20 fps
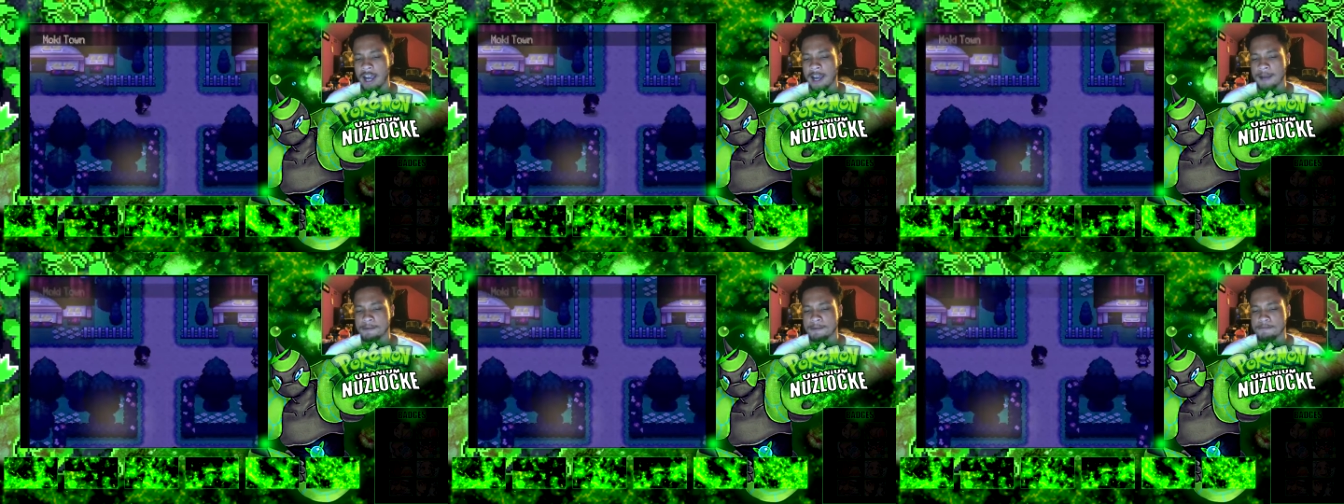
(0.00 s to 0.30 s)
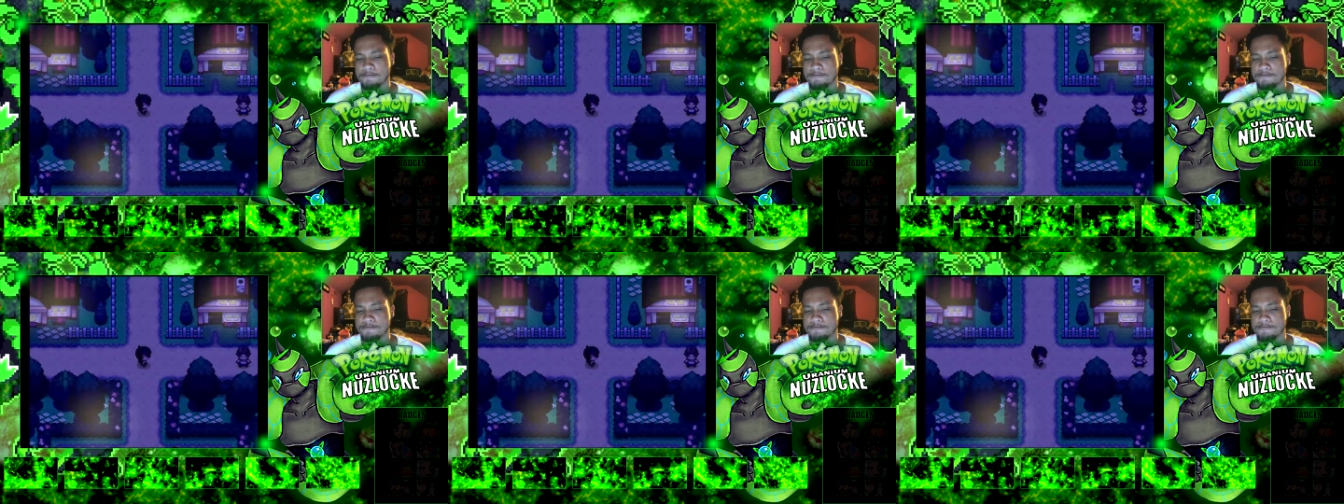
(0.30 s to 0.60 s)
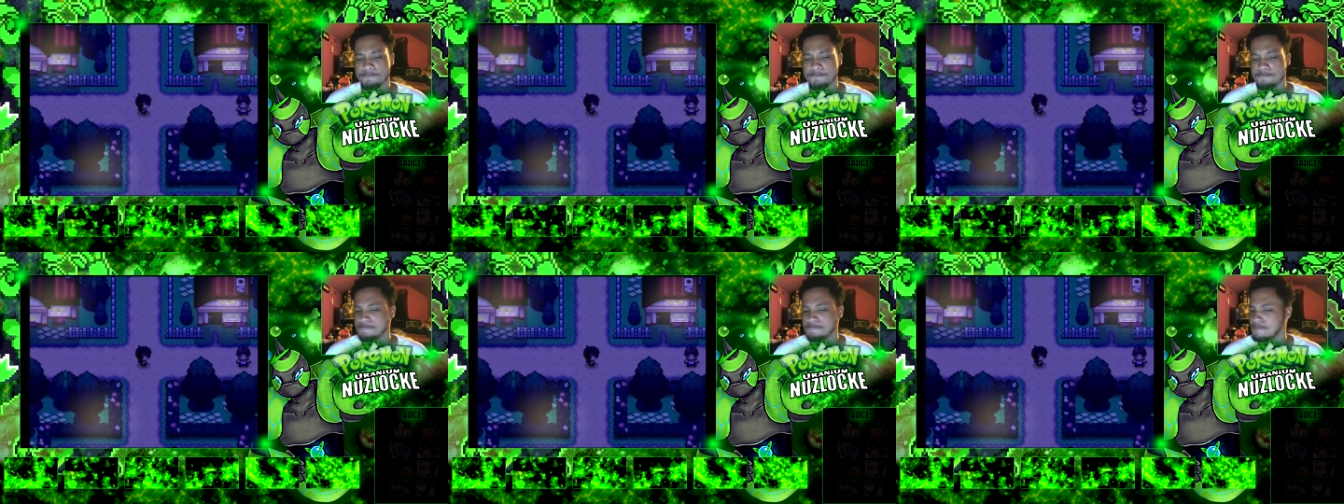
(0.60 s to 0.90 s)

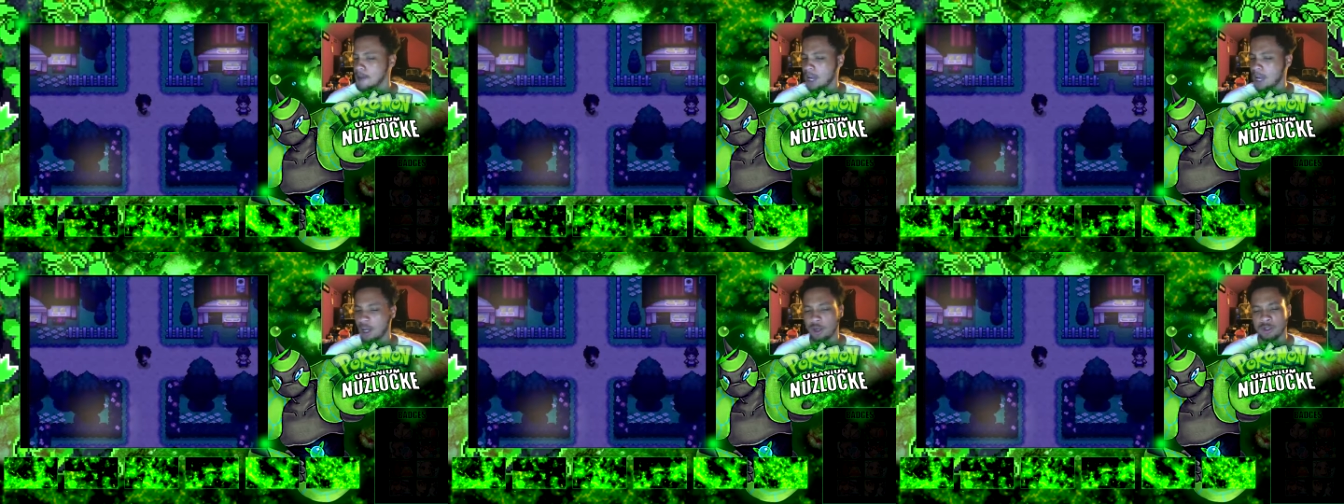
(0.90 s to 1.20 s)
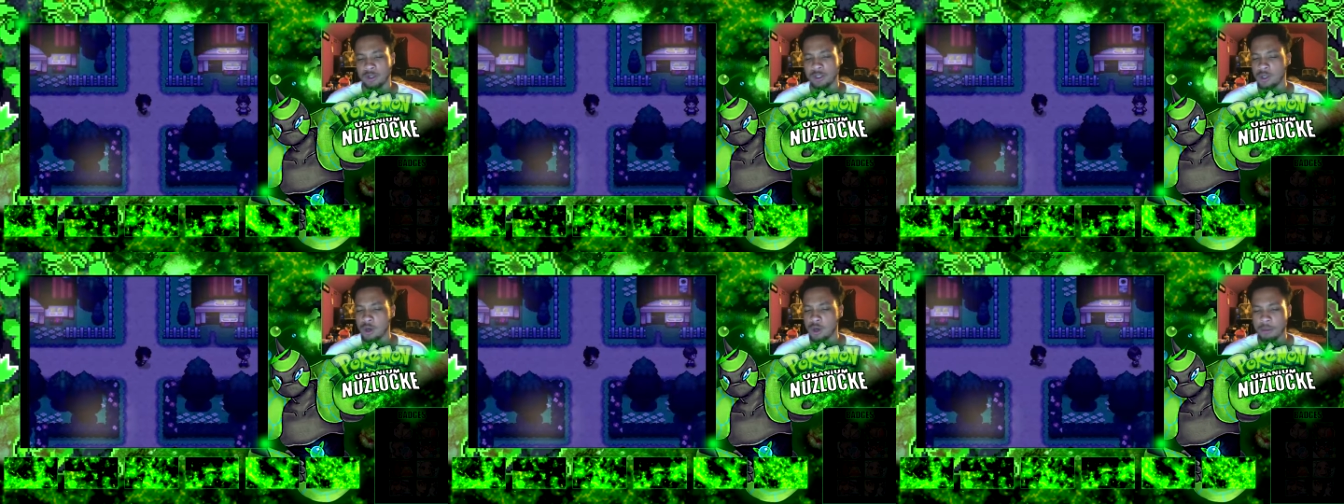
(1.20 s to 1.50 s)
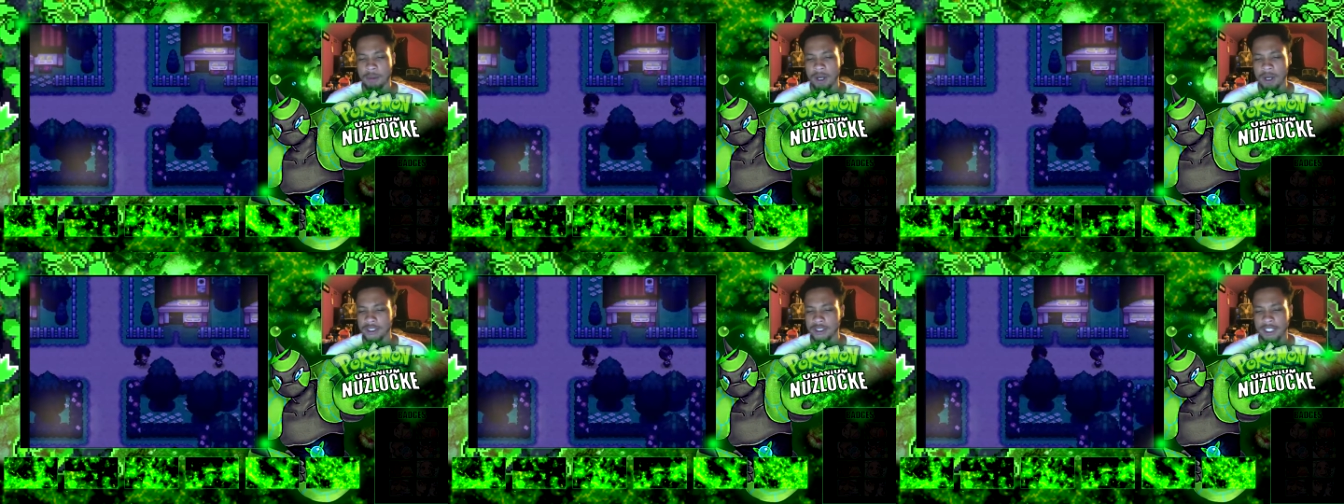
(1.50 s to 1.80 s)
I don't know
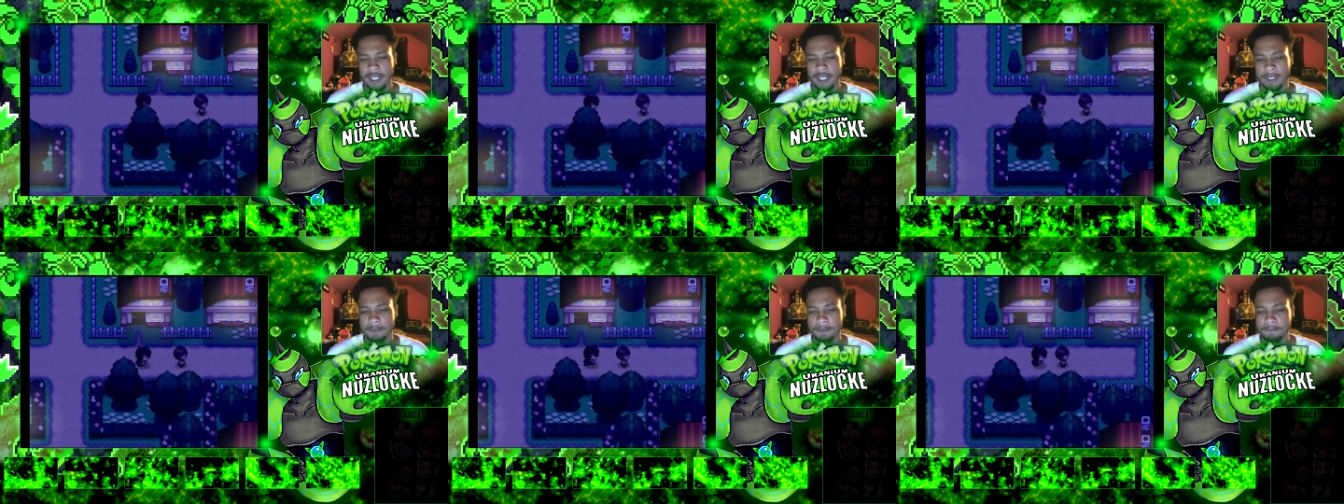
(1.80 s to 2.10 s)
about that.